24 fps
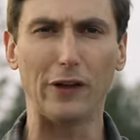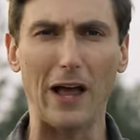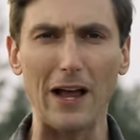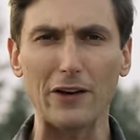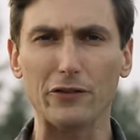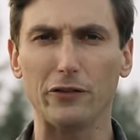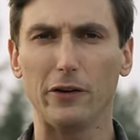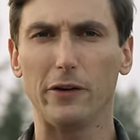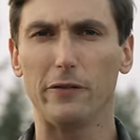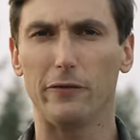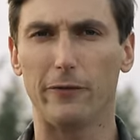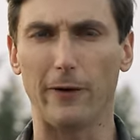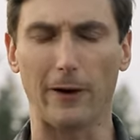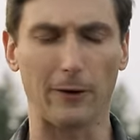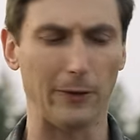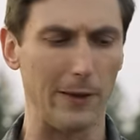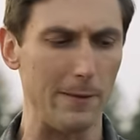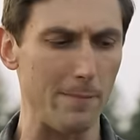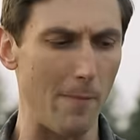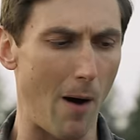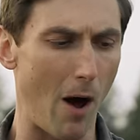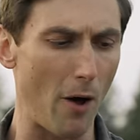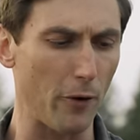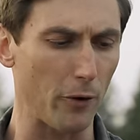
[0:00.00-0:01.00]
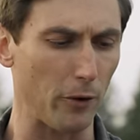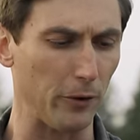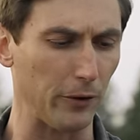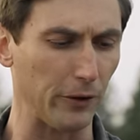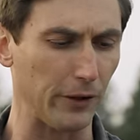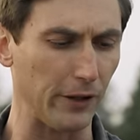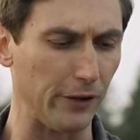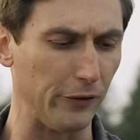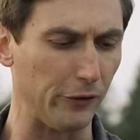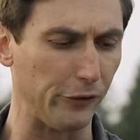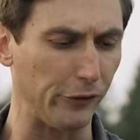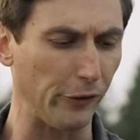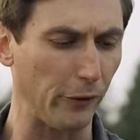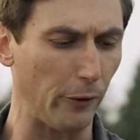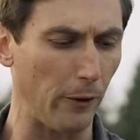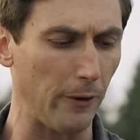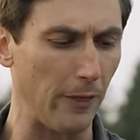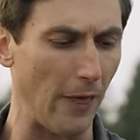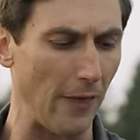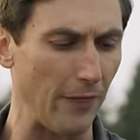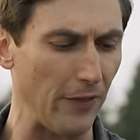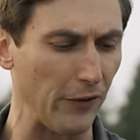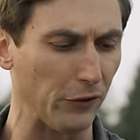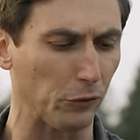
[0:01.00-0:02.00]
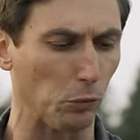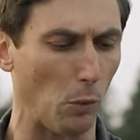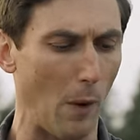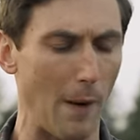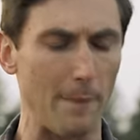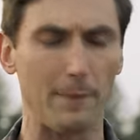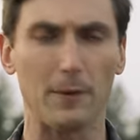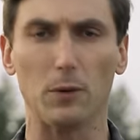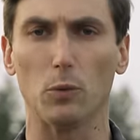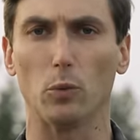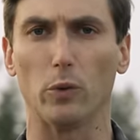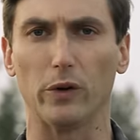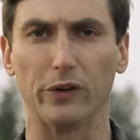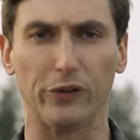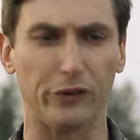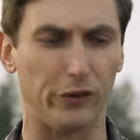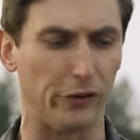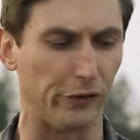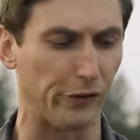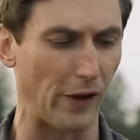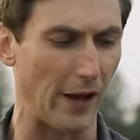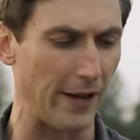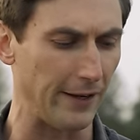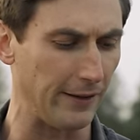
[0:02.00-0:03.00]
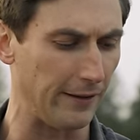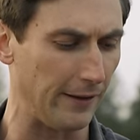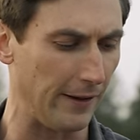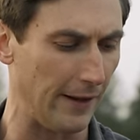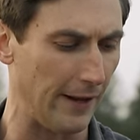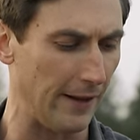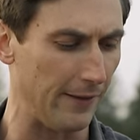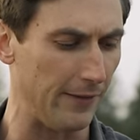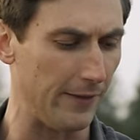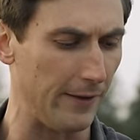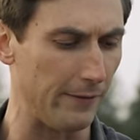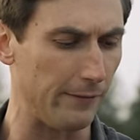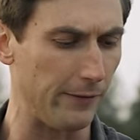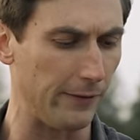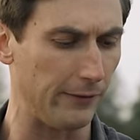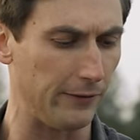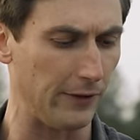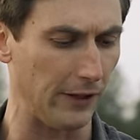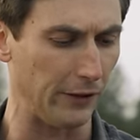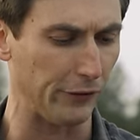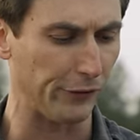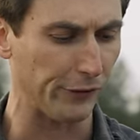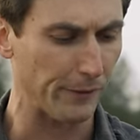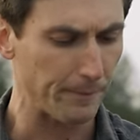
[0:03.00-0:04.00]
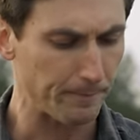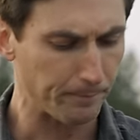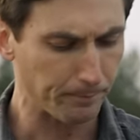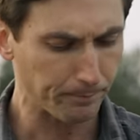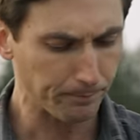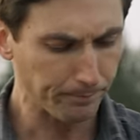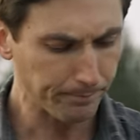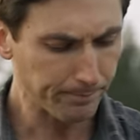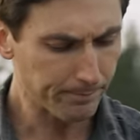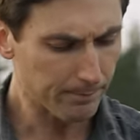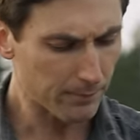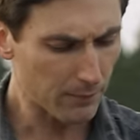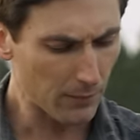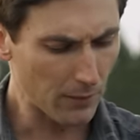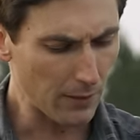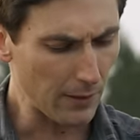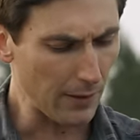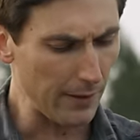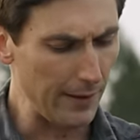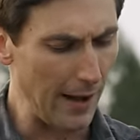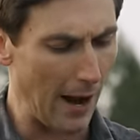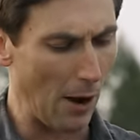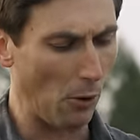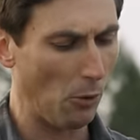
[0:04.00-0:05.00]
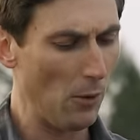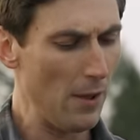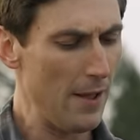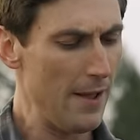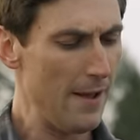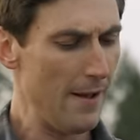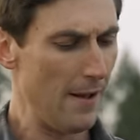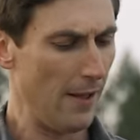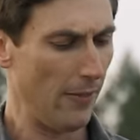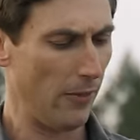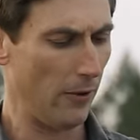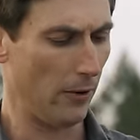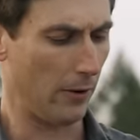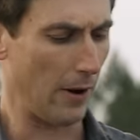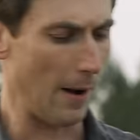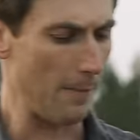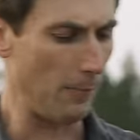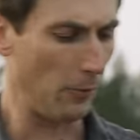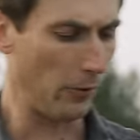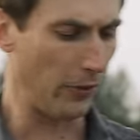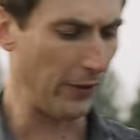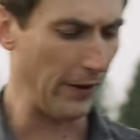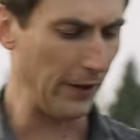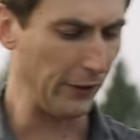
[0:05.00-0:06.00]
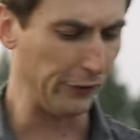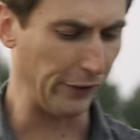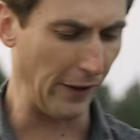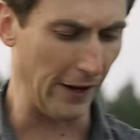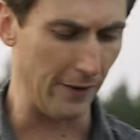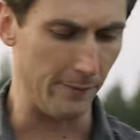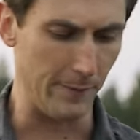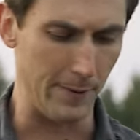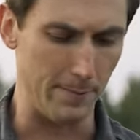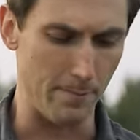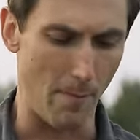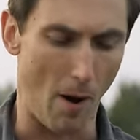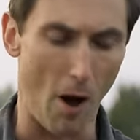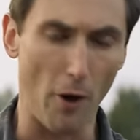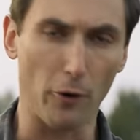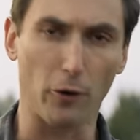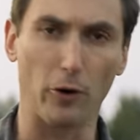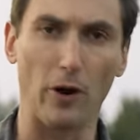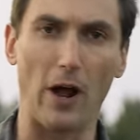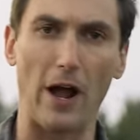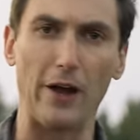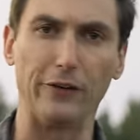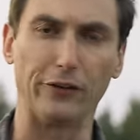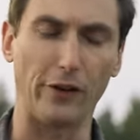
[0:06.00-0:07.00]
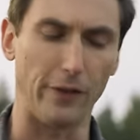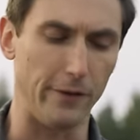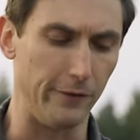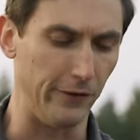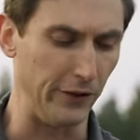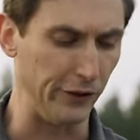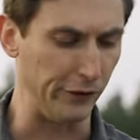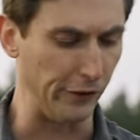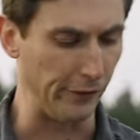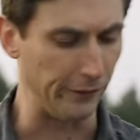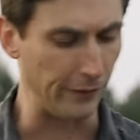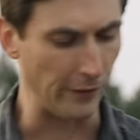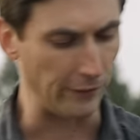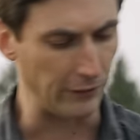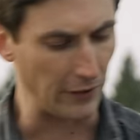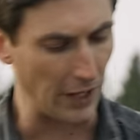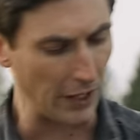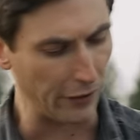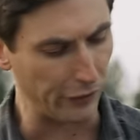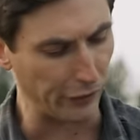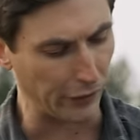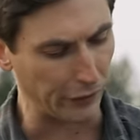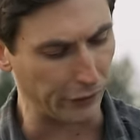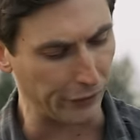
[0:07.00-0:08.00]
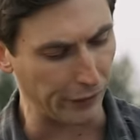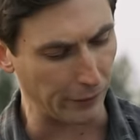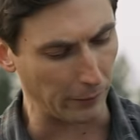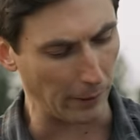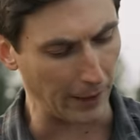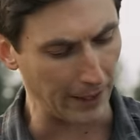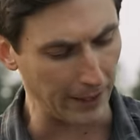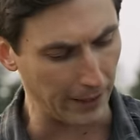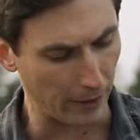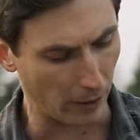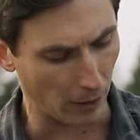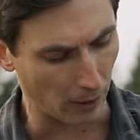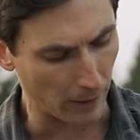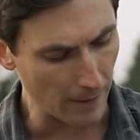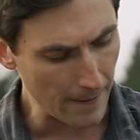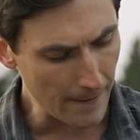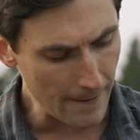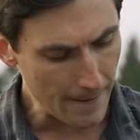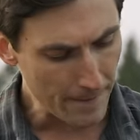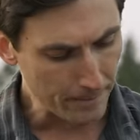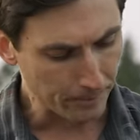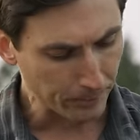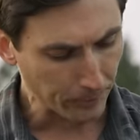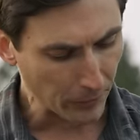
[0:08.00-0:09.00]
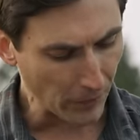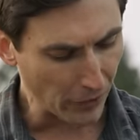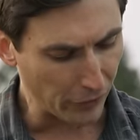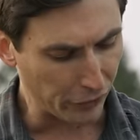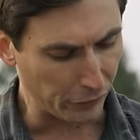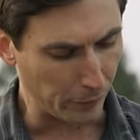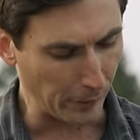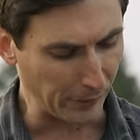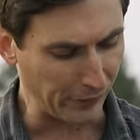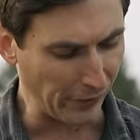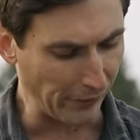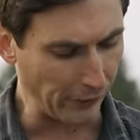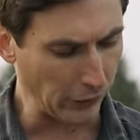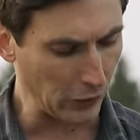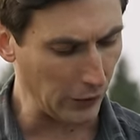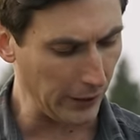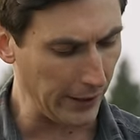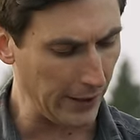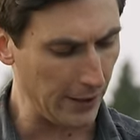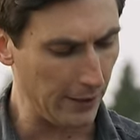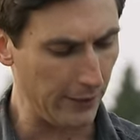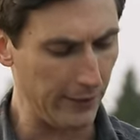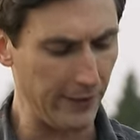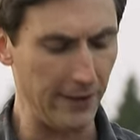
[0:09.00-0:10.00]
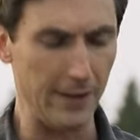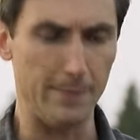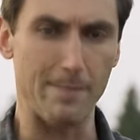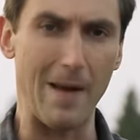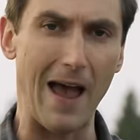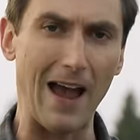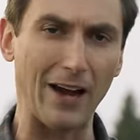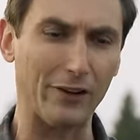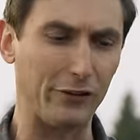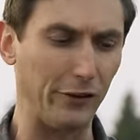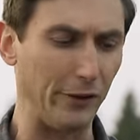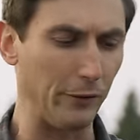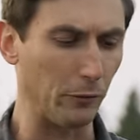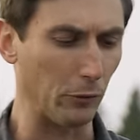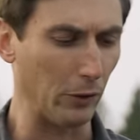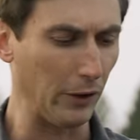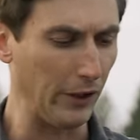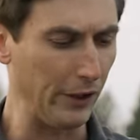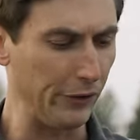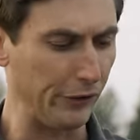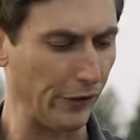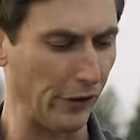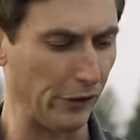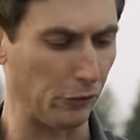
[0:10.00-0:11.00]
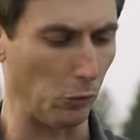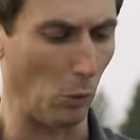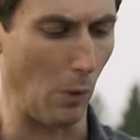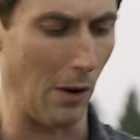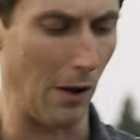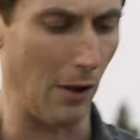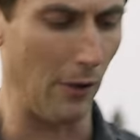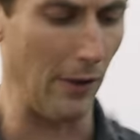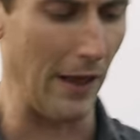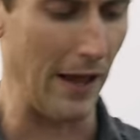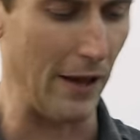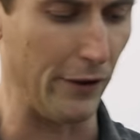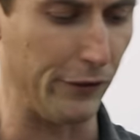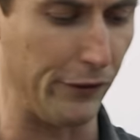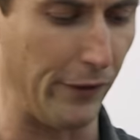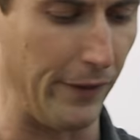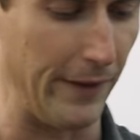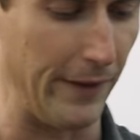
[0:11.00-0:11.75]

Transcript: actually fairly modern, considering that this weapon was designed in the fifties. Now, there are a couple things that have been modernized on the V Z fifty-eight, as you can see right here, specifically the magazine release as well as